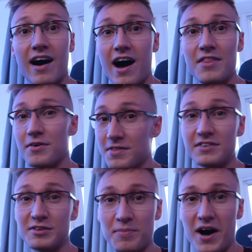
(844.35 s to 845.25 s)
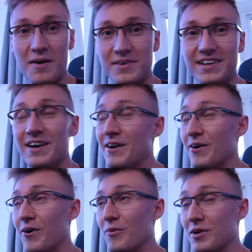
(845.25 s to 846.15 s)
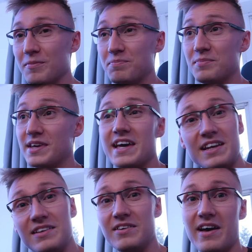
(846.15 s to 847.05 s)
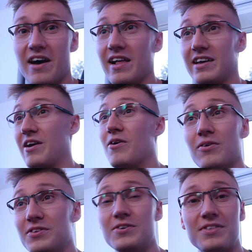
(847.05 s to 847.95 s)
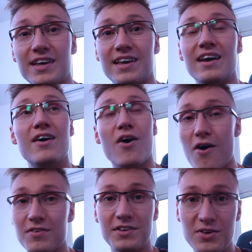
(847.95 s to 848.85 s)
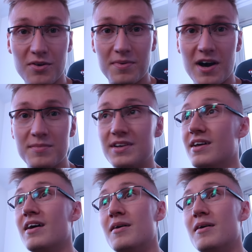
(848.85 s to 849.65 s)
either in this apartment or we'll begin like a whole new thing over in the new apartment.